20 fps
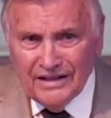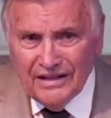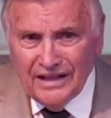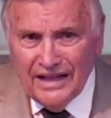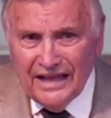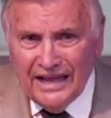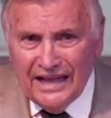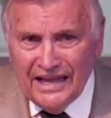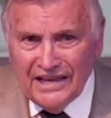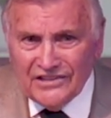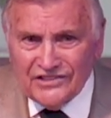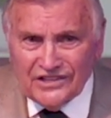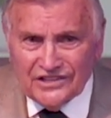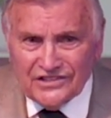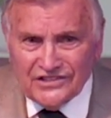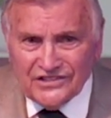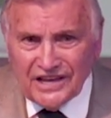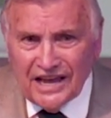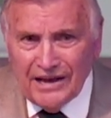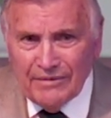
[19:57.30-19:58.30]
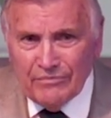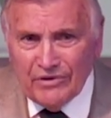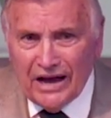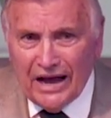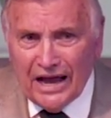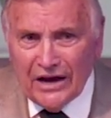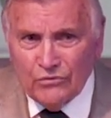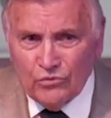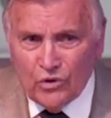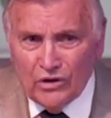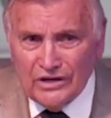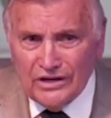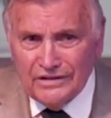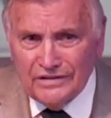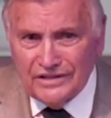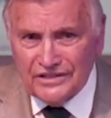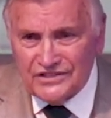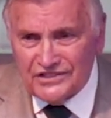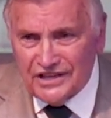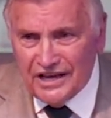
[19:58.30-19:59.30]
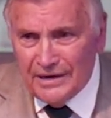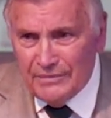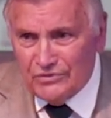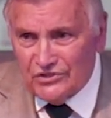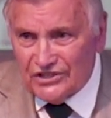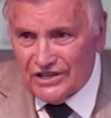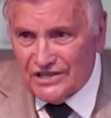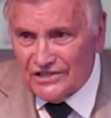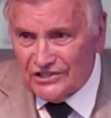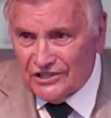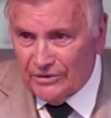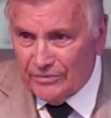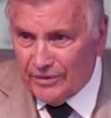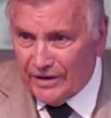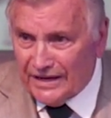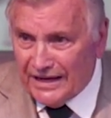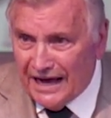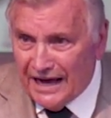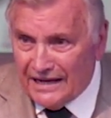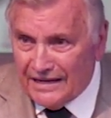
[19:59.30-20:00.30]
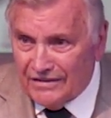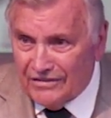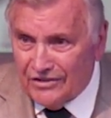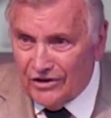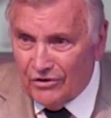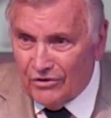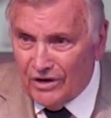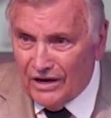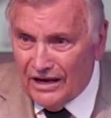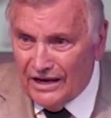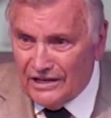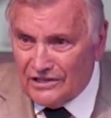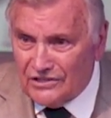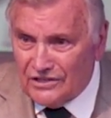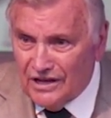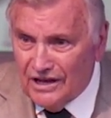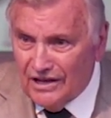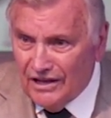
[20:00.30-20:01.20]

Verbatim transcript: he's the same guy running the same system that got their, his